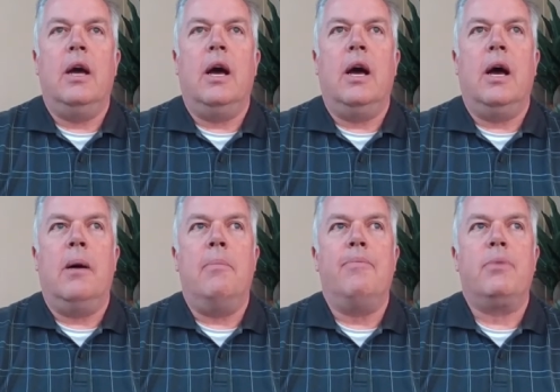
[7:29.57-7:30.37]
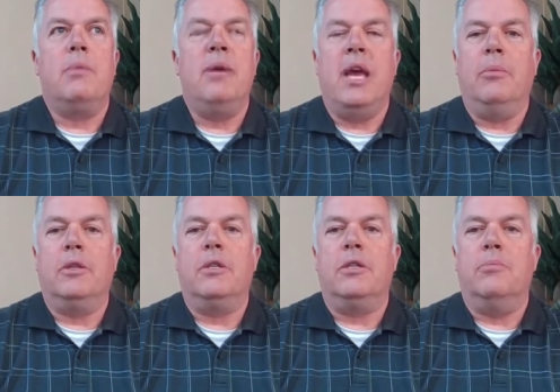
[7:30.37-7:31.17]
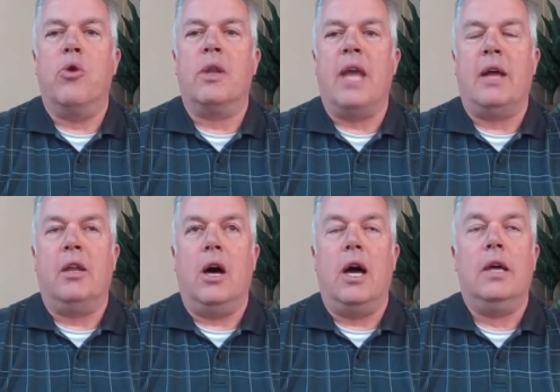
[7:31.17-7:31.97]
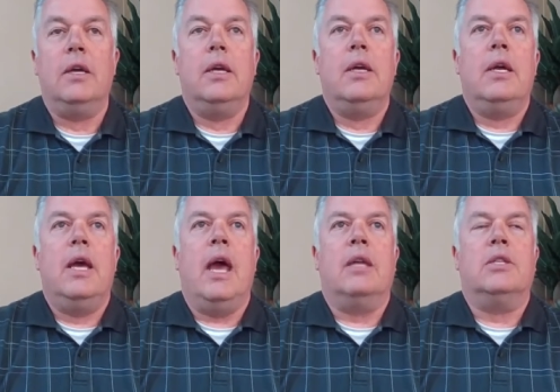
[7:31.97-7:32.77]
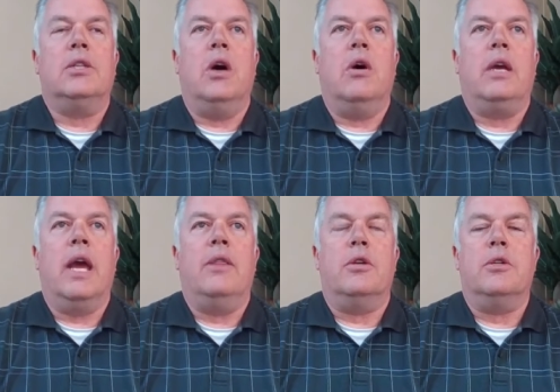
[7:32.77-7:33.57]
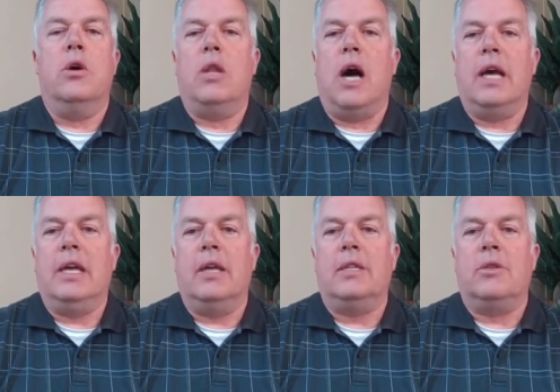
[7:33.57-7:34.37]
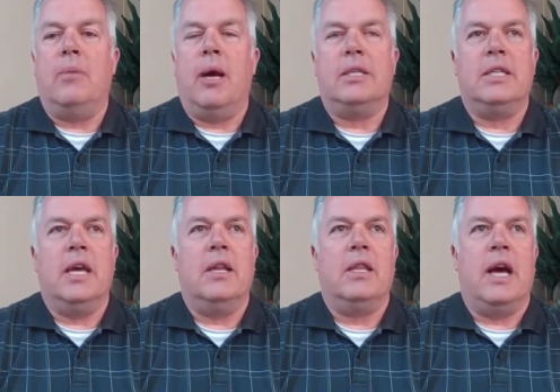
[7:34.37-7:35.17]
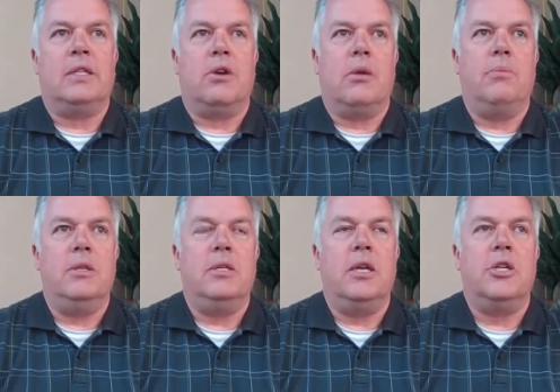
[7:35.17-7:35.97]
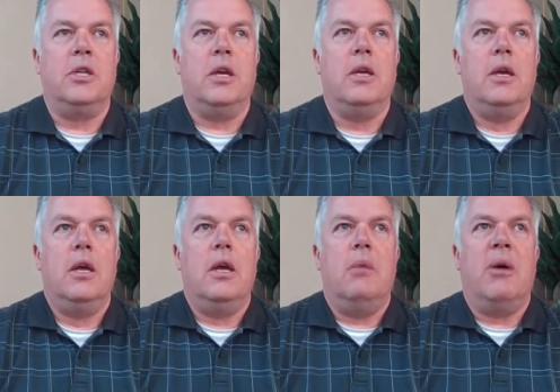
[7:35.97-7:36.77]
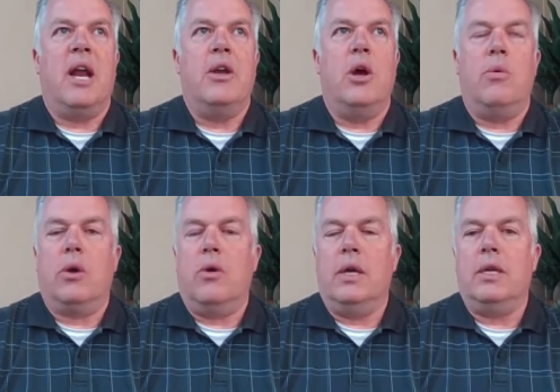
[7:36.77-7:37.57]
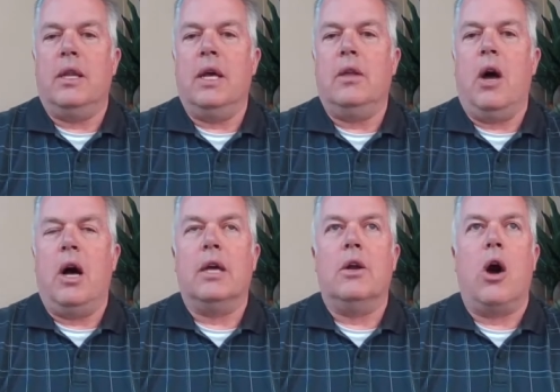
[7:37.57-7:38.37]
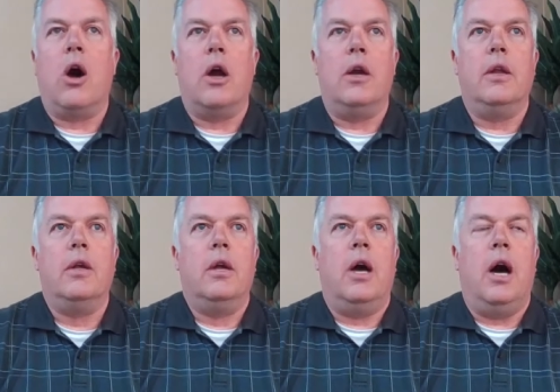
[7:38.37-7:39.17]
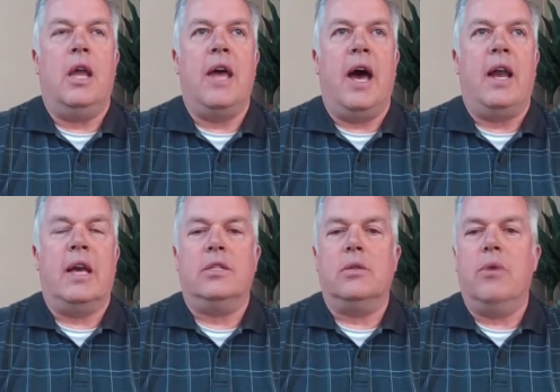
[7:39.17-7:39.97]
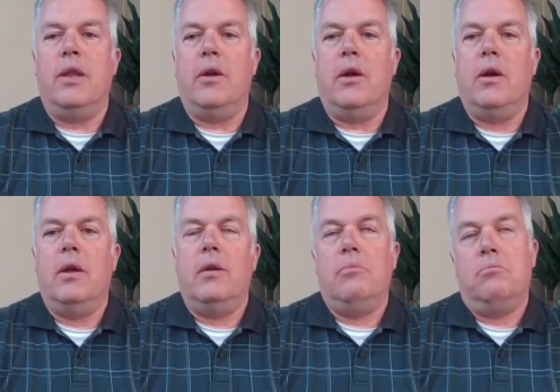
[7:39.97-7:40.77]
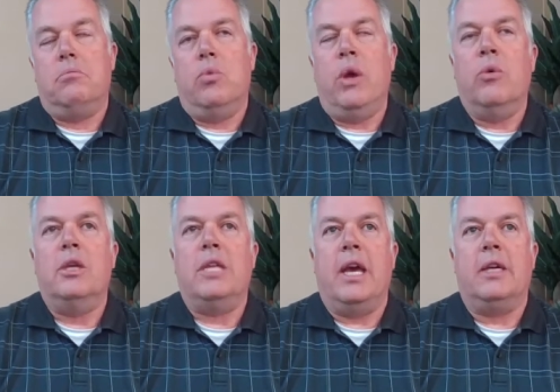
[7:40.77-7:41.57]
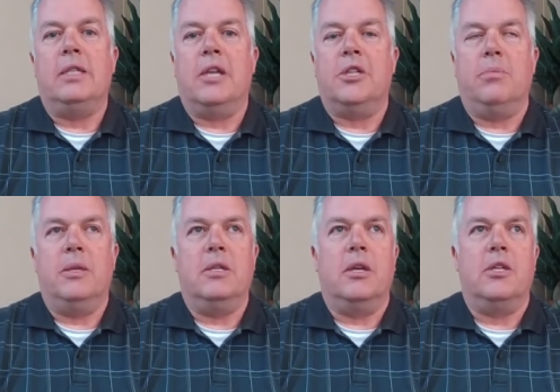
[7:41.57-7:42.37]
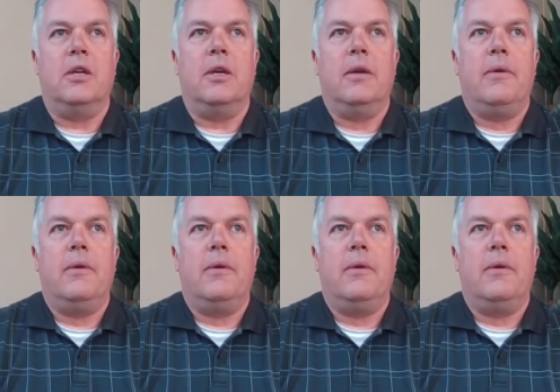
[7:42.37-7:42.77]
um, be able to support that law. And so, again, there's no law yet, so I'm not saying that that's our position, but I know we're going to think long and hard on that as to whether we would take such a position.